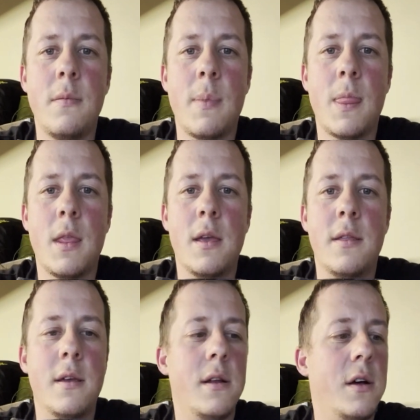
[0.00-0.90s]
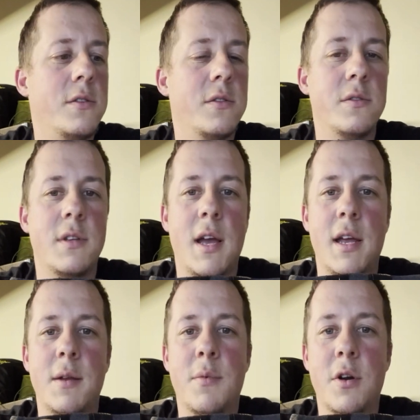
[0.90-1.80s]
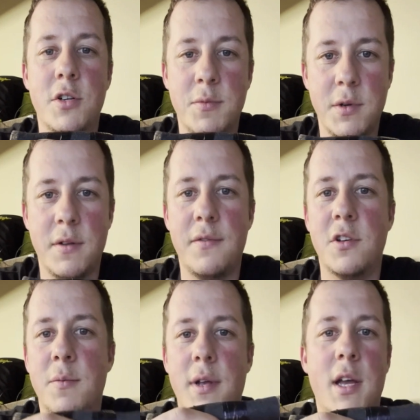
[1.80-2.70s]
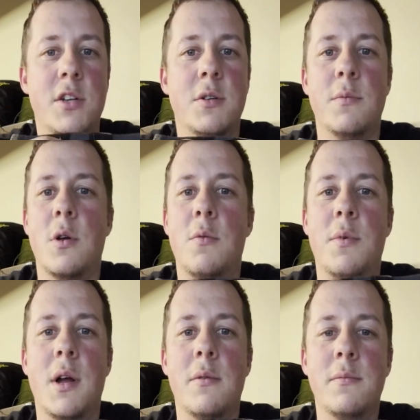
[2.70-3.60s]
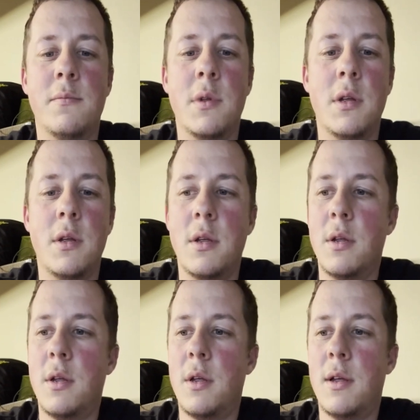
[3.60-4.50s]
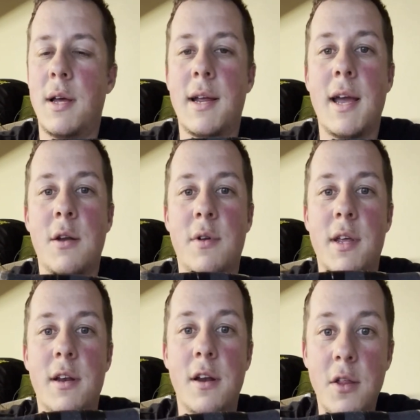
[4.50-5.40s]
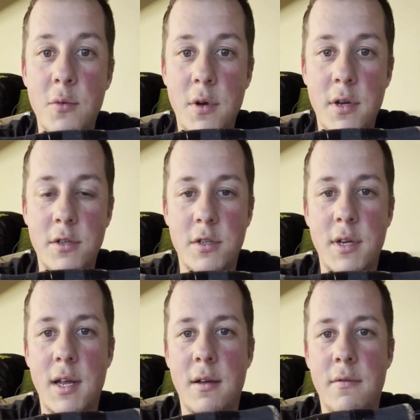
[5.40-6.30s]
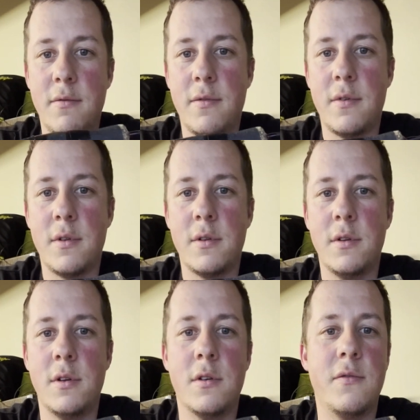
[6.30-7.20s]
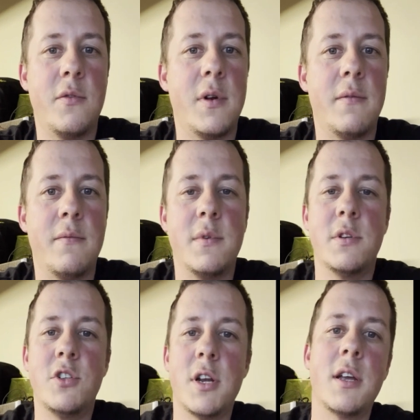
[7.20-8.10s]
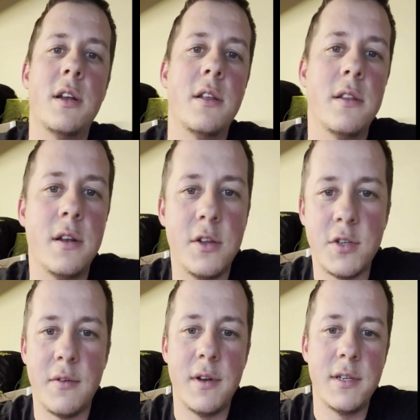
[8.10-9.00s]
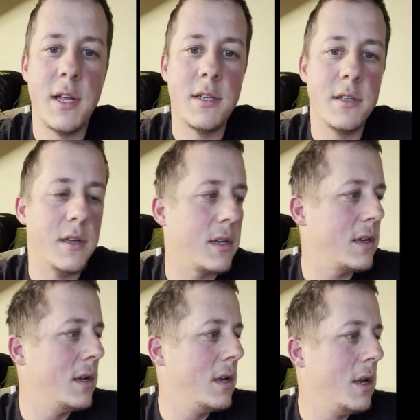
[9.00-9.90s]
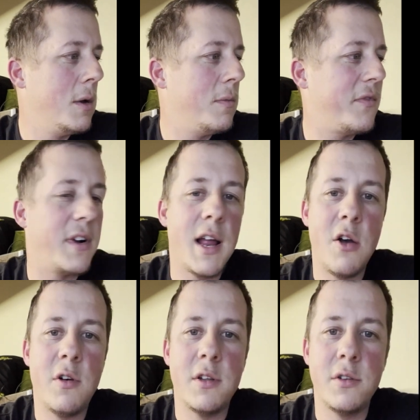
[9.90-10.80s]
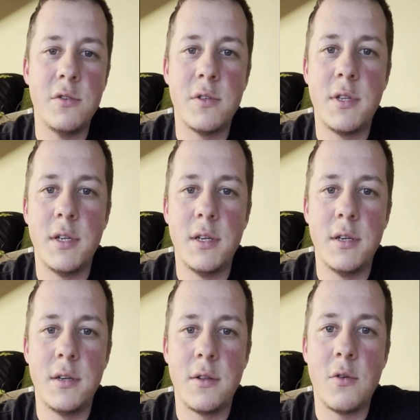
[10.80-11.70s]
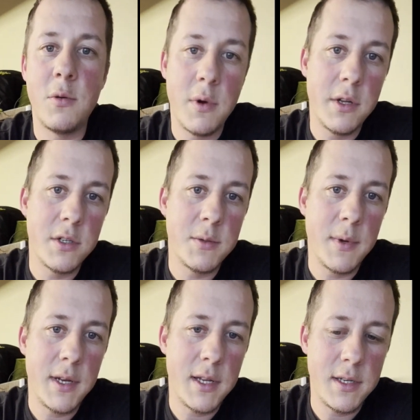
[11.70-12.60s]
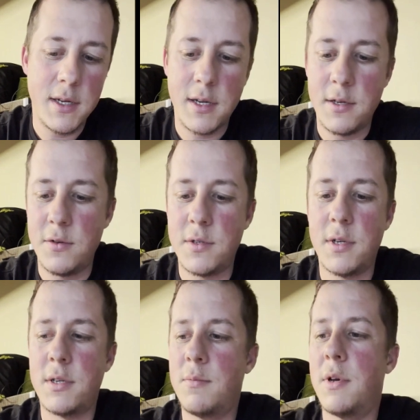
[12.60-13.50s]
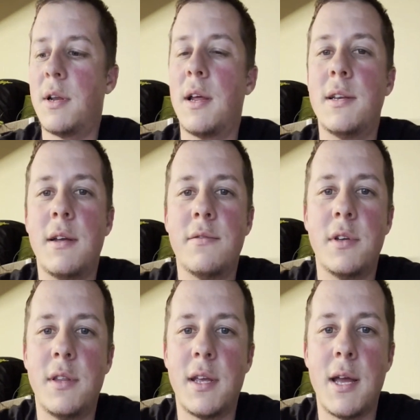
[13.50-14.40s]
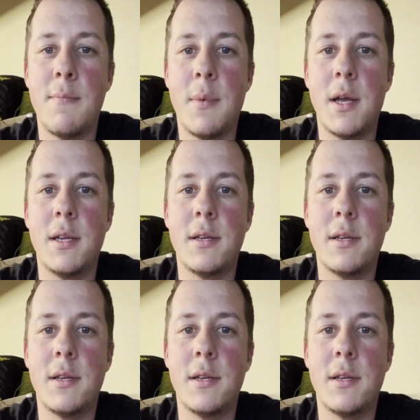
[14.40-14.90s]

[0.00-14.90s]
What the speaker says: and then also tiny perch and be able to feel them and catch them no problem. I kind of want to get another one and just have, for when I'm jigging, and then also having a dead stick. For now, I'll use the Thorn Brothers as my dead stick and use this, but I definitely think I might